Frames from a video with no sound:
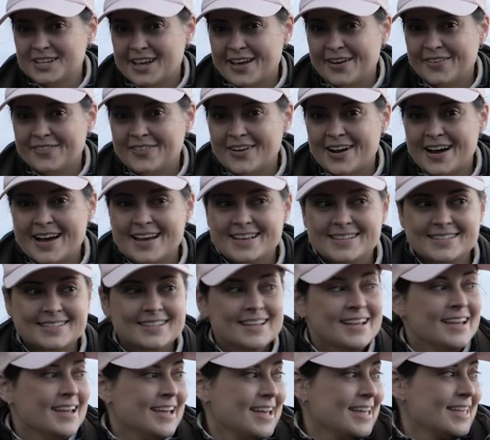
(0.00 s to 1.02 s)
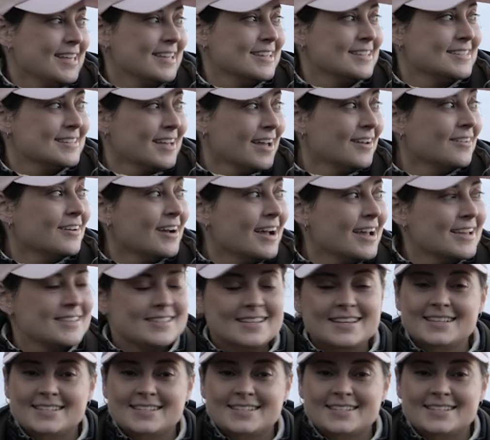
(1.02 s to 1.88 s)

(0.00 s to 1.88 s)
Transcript: sunrise. Sunrise